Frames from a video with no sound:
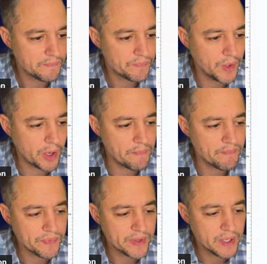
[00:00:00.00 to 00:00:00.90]
Okay,
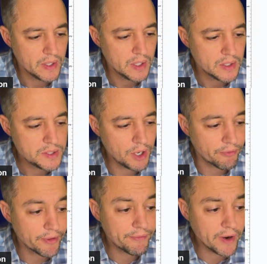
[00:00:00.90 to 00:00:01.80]
so
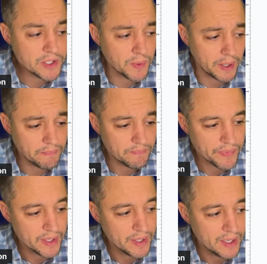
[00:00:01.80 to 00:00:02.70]
for the first one,
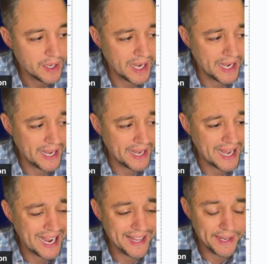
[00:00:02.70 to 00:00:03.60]
uh,
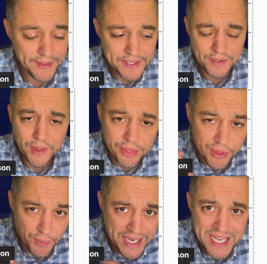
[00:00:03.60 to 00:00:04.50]
and these are the
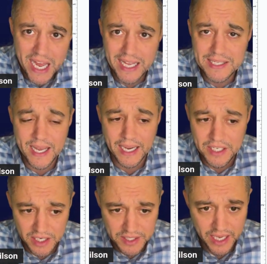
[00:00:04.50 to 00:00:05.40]
three tasks I
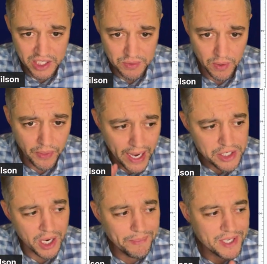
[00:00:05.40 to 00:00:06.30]
just scheduled. I
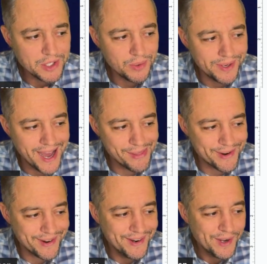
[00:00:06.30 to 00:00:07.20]
jumped into
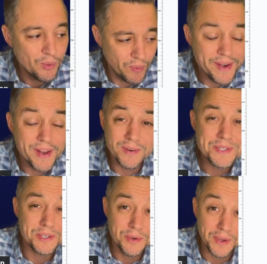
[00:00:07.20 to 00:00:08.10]
another window
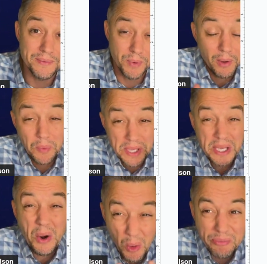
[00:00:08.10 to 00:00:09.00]
so you can, well, we can
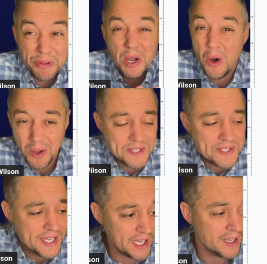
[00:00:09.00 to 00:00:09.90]
hopefully all
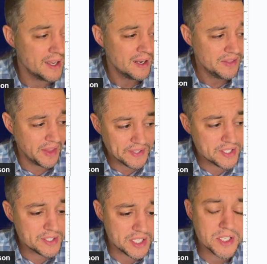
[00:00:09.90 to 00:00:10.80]
see that this
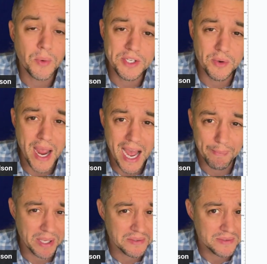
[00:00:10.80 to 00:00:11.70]
is just going to
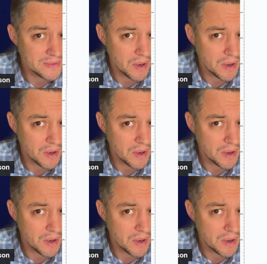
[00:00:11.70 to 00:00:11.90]
happen